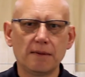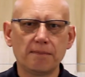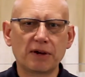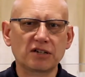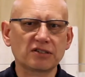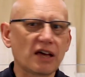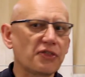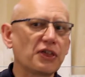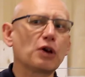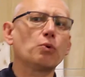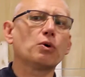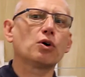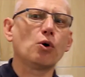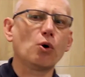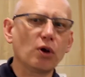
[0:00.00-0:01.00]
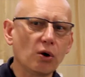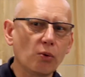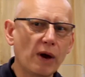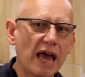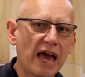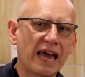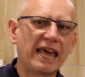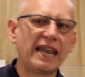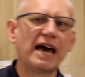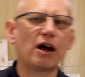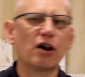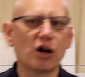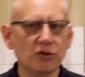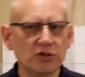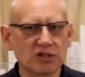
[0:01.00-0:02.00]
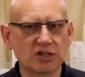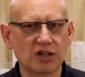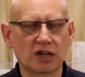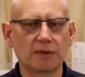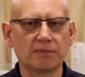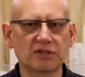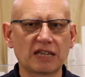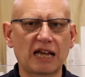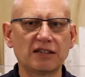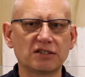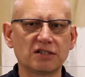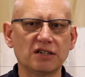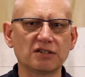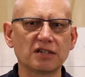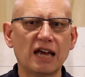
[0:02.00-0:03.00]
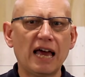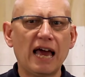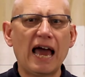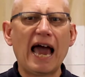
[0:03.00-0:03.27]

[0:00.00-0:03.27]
Because I think we're all aware in our own circumstances